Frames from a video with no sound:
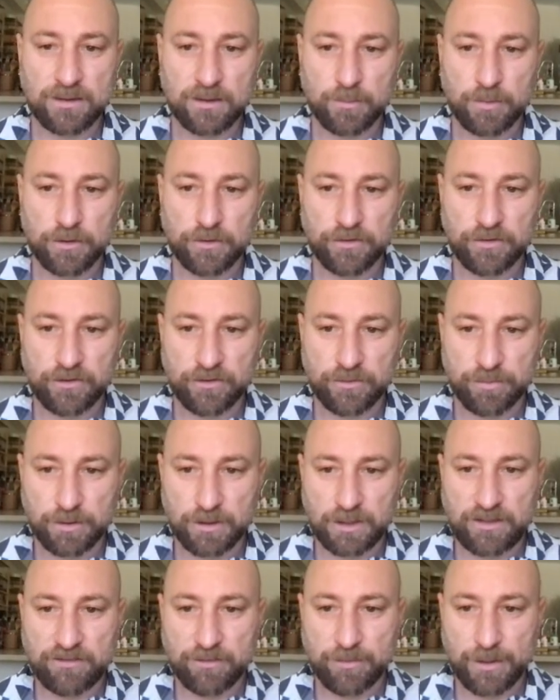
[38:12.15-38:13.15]
is often
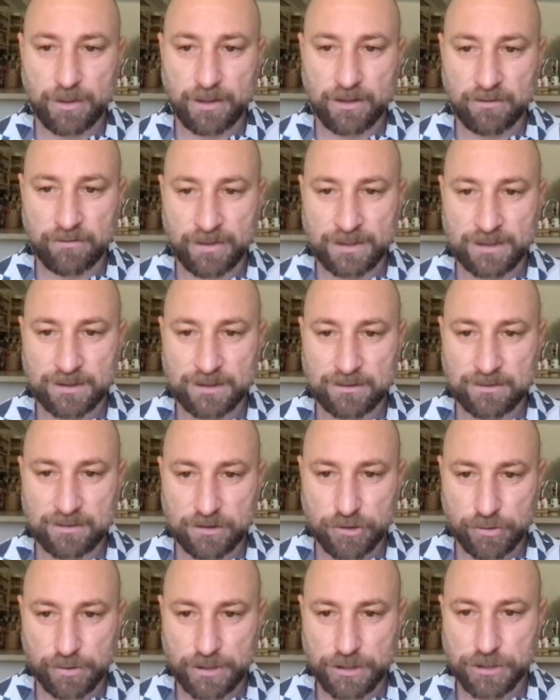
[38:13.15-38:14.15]
based on a person's belief
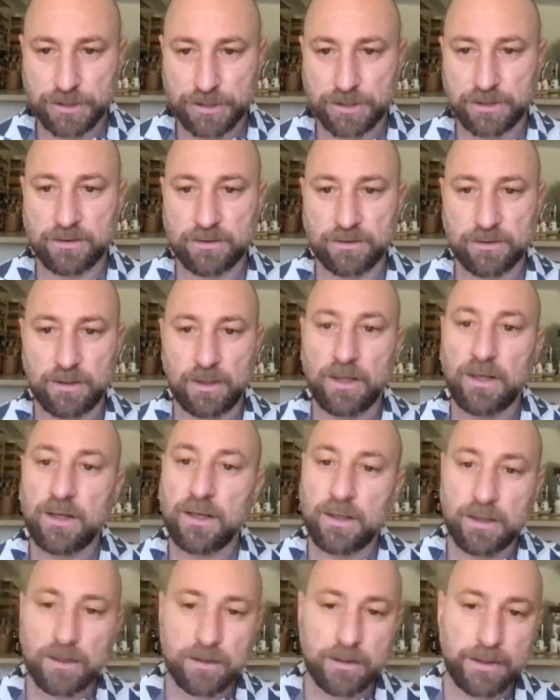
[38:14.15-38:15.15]
about events and
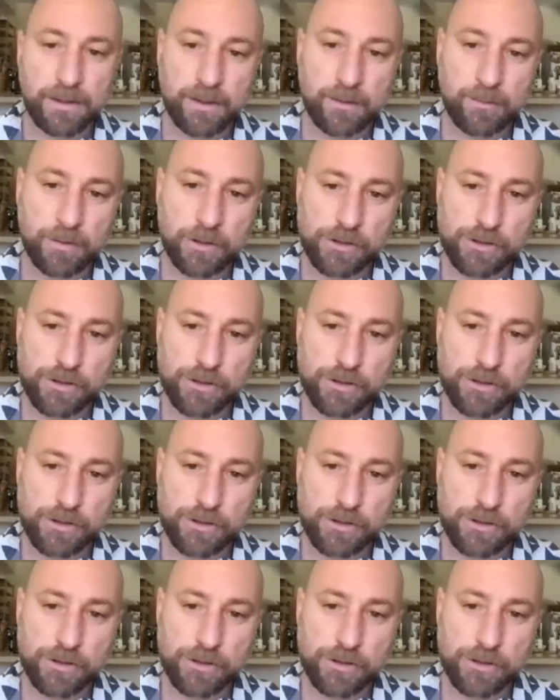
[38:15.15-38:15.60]
situations.